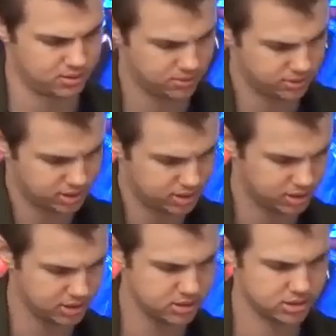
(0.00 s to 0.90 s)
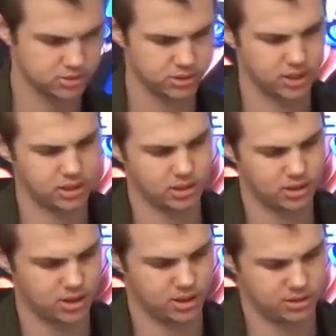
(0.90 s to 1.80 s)
What do we got here? This is your
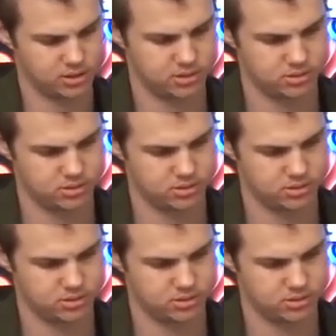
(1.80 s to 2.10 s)
inline.